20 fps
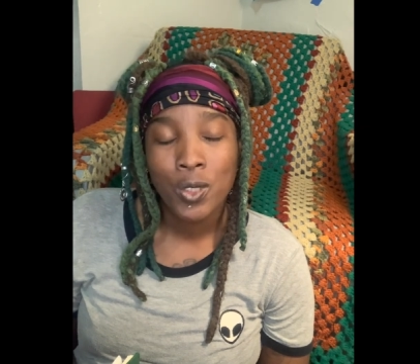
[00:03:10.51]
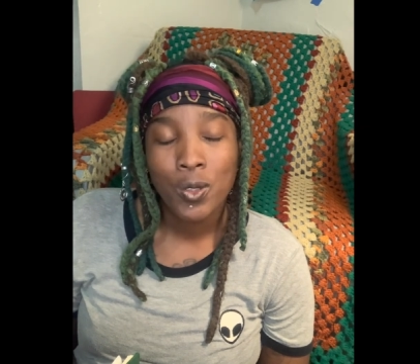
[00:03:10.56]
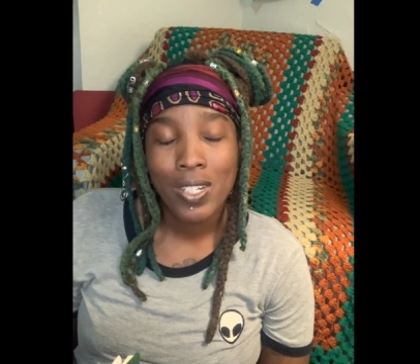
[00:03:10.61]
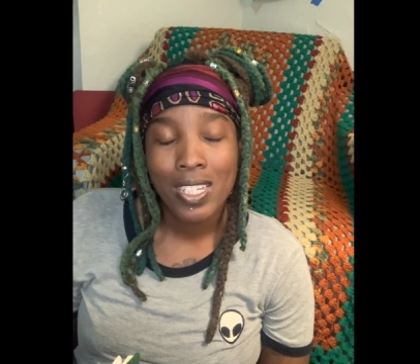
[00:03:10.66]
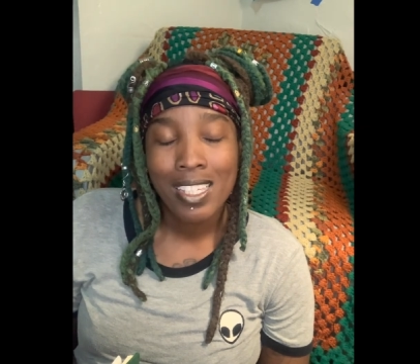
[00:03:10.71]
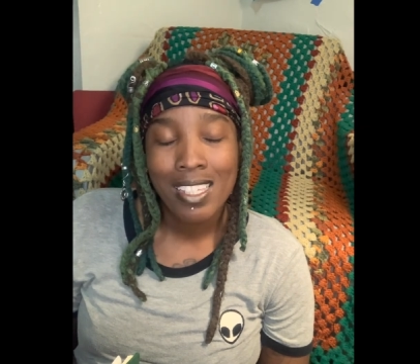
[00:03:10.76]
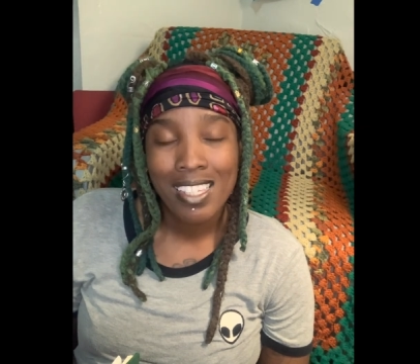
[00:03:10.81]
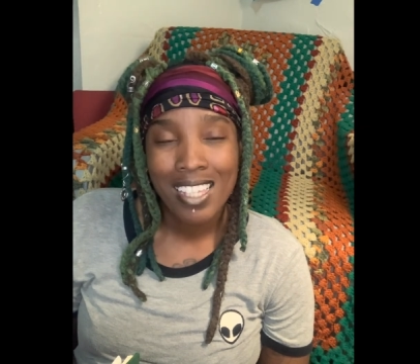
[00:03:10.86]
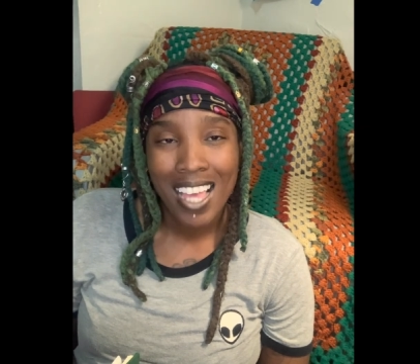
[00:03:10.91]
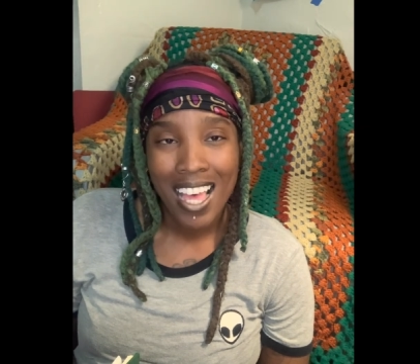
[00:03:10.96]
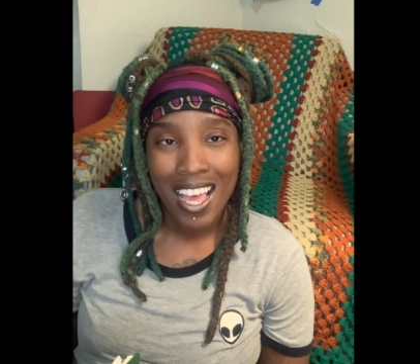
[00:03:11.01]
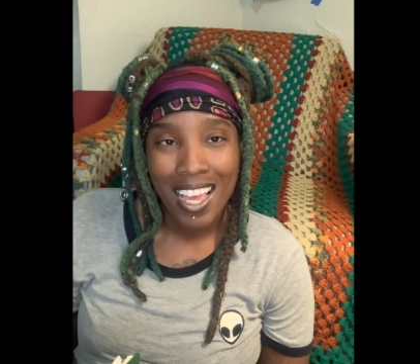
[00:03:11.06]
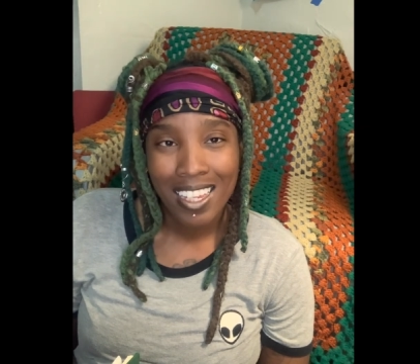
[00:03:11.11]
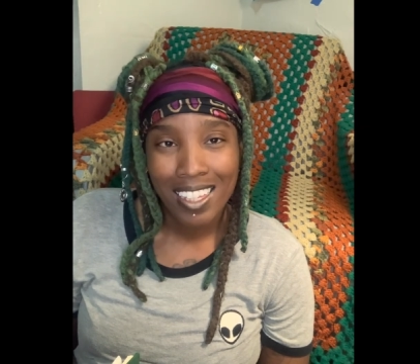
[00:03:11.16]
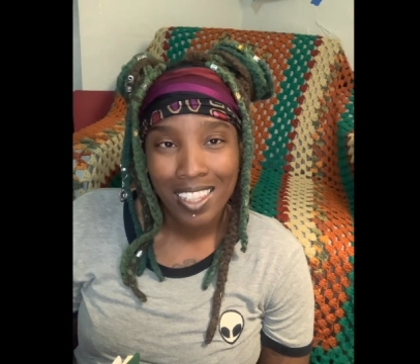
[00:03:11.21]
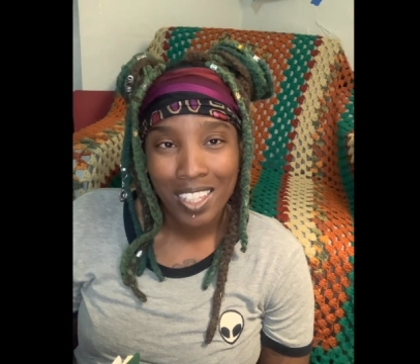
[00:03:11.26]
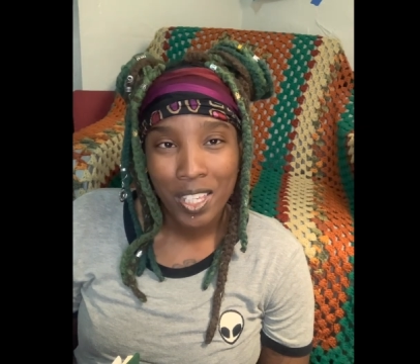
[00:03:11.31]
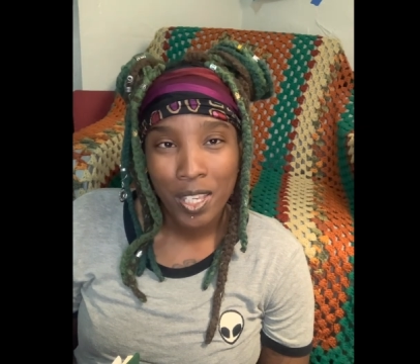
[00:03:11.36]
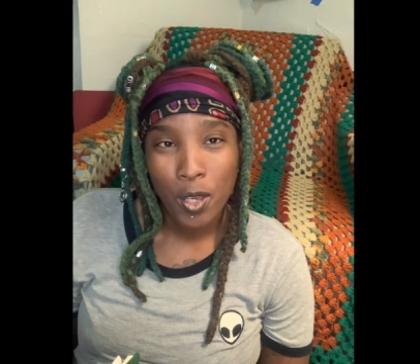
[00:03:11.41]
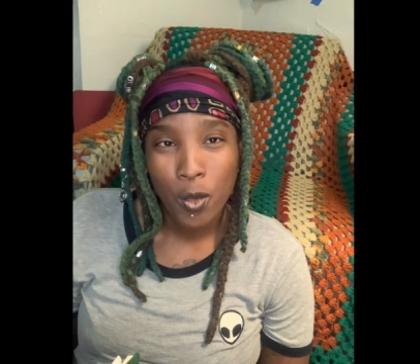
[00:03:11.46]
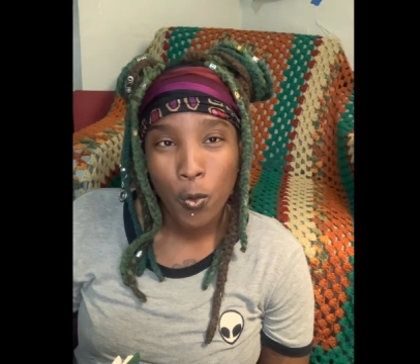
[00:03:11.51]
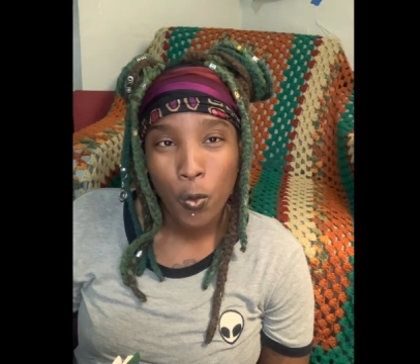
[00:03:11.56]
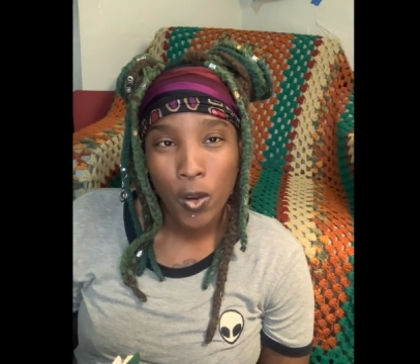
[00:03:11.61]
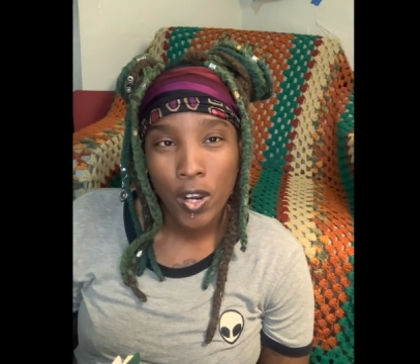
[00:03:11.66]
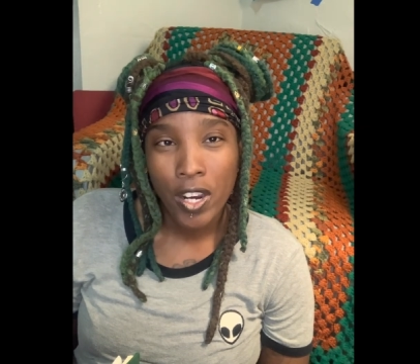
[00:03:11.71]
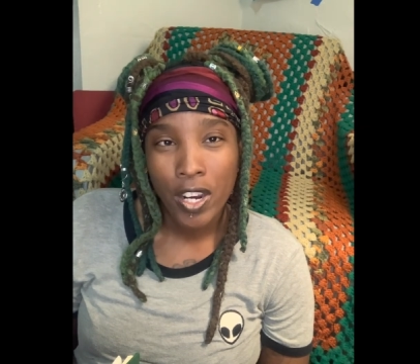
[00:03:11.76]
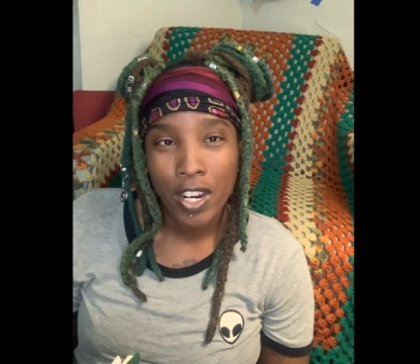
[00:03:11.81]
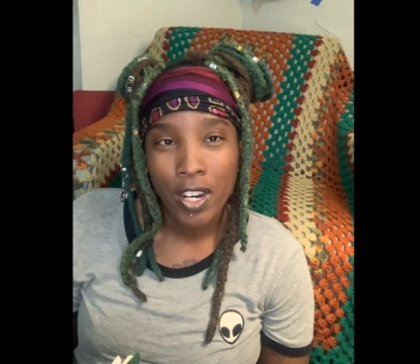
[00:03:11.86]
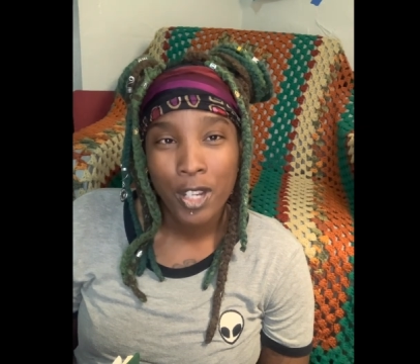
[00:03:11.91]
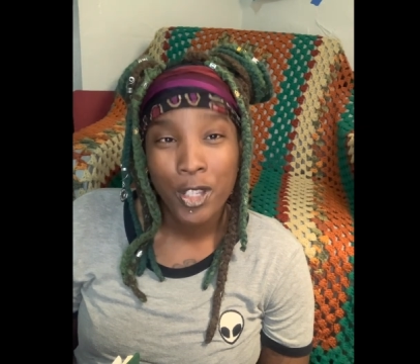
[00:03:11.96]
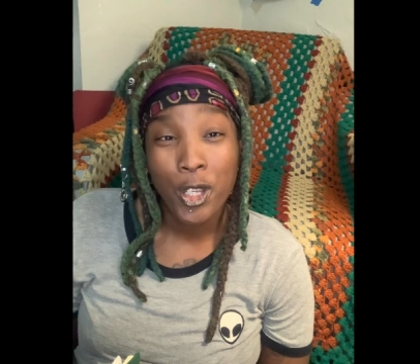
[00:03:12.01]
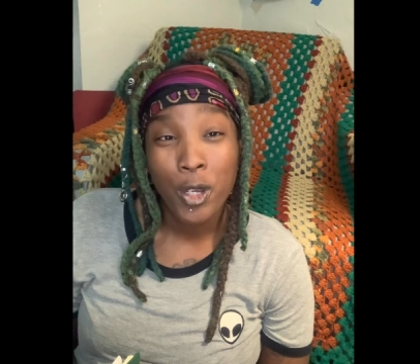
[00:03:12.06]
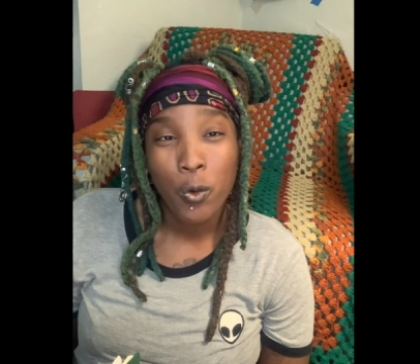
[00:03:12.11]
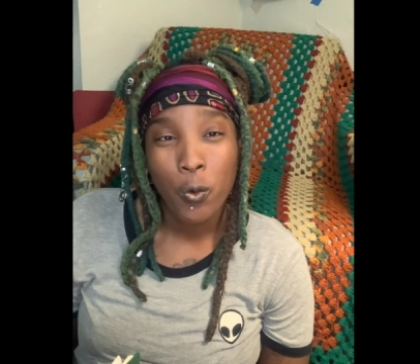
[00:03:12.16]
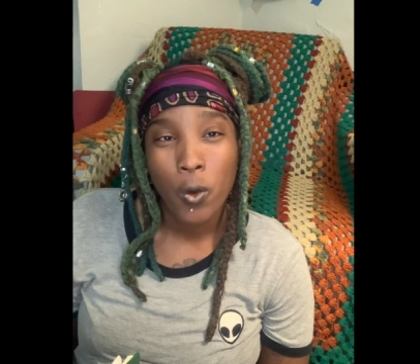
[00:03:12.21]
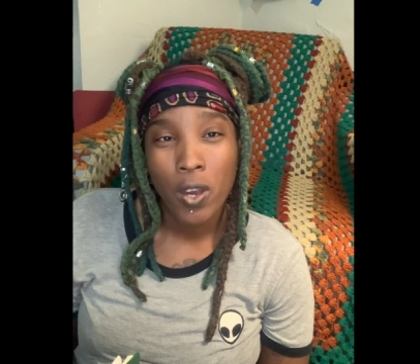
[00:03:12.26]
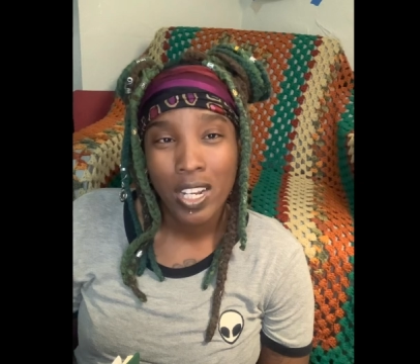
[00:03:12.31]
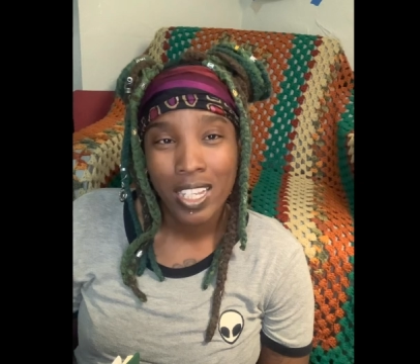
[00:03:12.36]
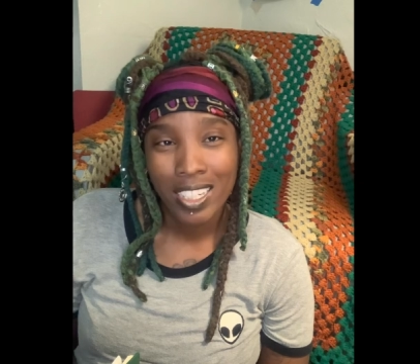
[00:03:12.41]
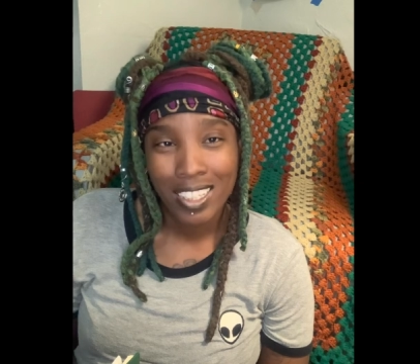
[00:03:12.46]
exactly where you're
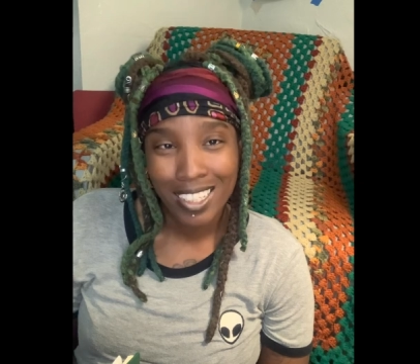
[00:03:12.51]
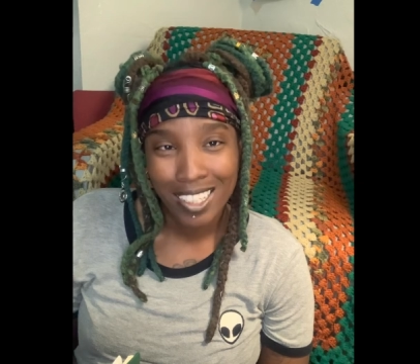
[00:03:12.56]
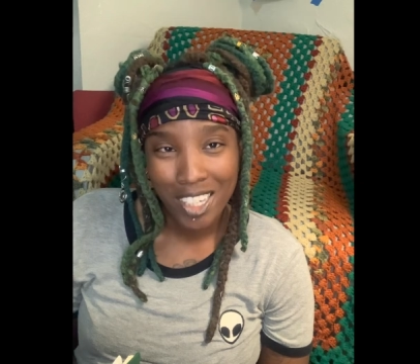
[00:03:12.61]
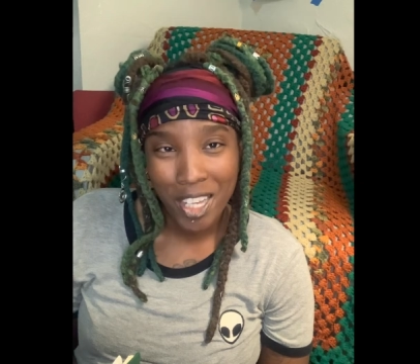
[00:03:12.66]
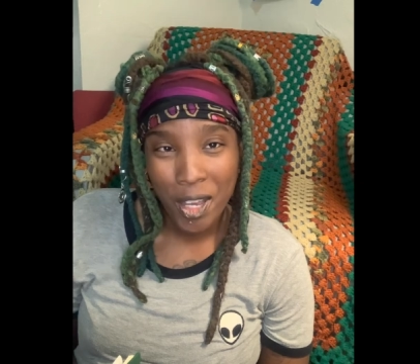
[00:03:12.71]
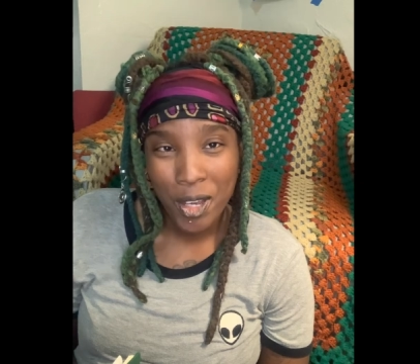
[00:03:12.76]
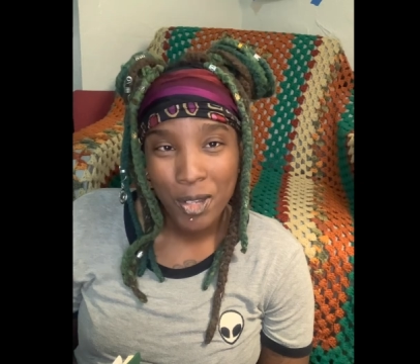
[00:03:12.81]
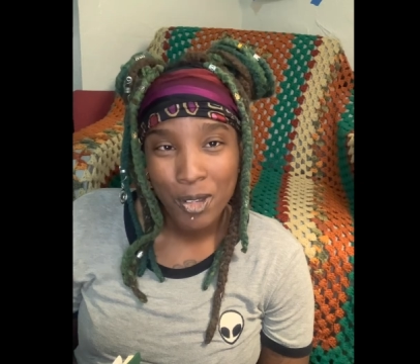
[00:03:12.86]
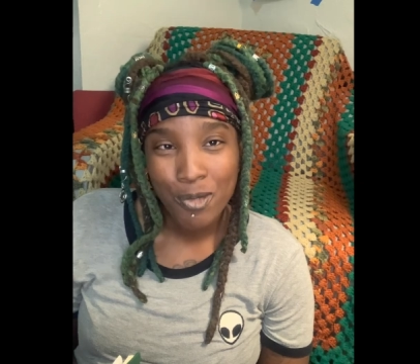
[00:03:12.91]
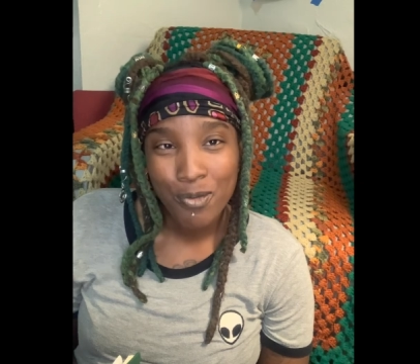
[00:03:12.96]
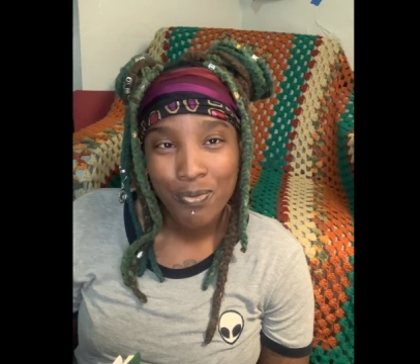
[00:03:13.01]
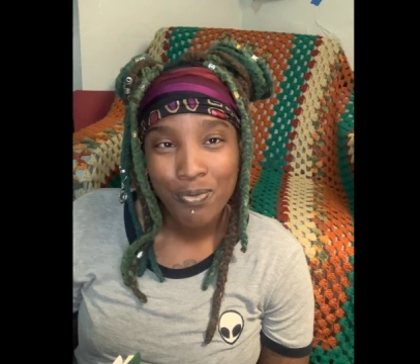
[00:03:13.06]
wanting to go.